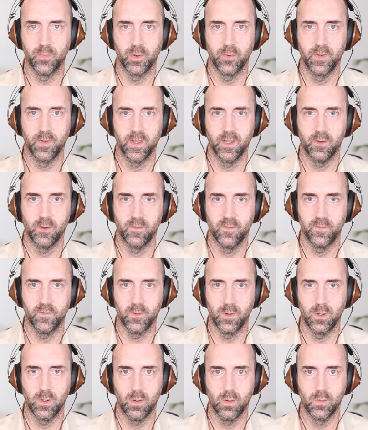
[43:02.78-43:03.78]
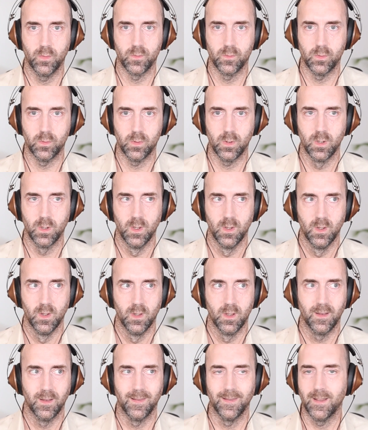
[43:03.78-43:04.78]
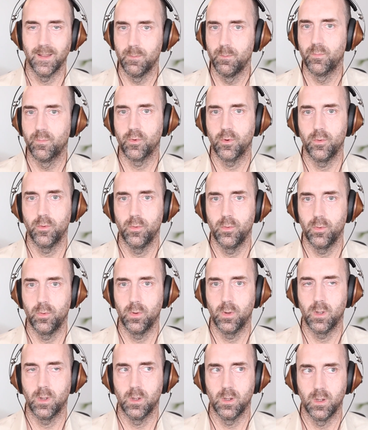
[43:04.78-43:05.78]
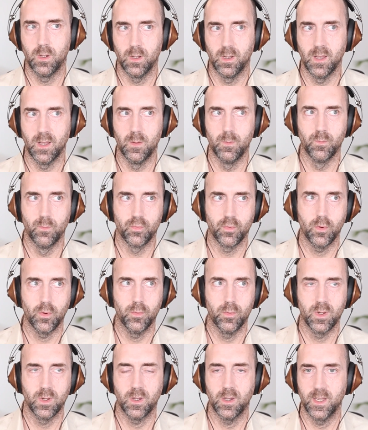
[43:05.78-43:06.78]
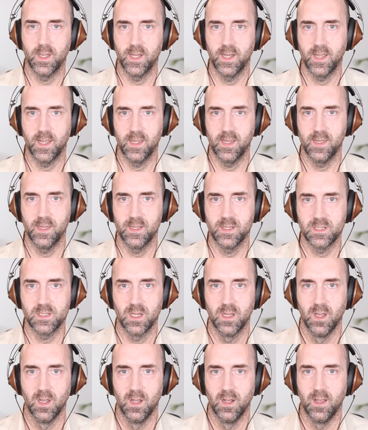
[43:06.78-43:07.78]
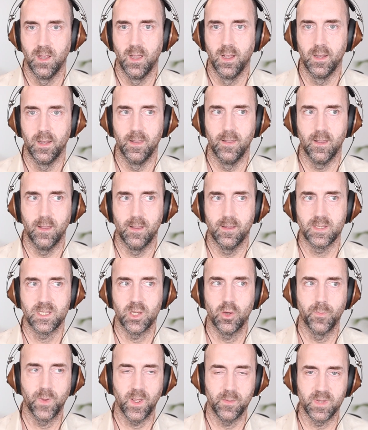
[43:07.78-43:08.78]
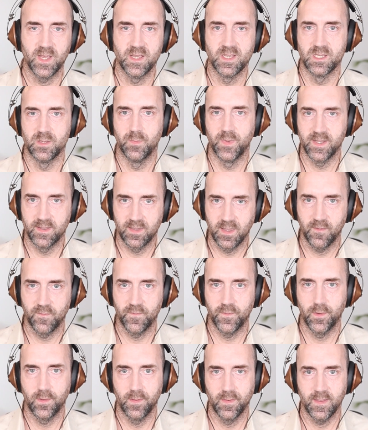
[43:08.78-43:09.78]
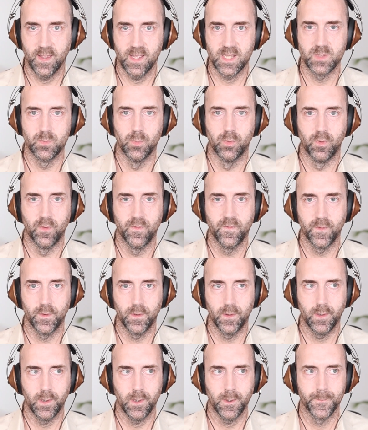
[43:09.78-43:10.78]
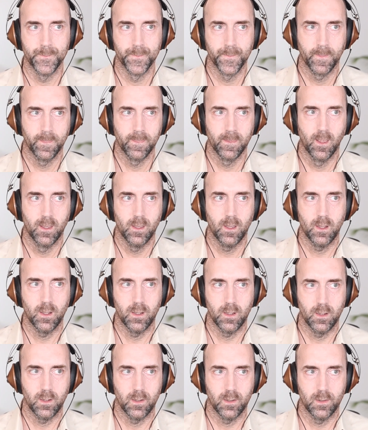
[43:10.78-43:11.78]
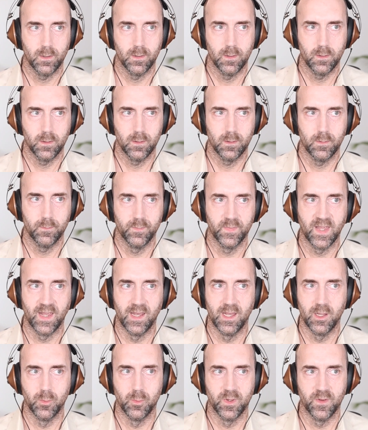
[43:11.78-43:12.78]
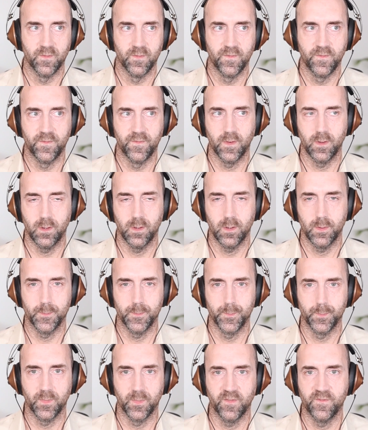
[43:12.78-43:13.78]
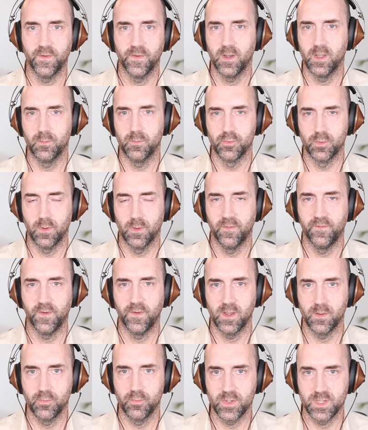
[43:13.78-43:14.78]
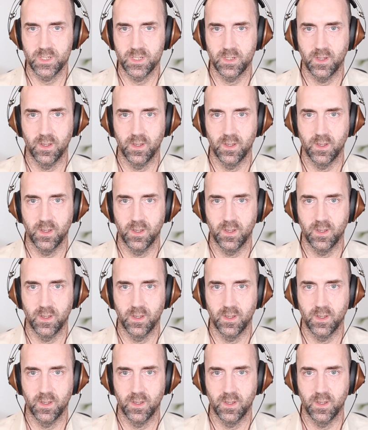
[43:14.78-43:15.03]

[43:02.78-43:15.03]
in the health world, or lumbrokinase. Serapeptase is a bit different. That's more for dealing with fibrous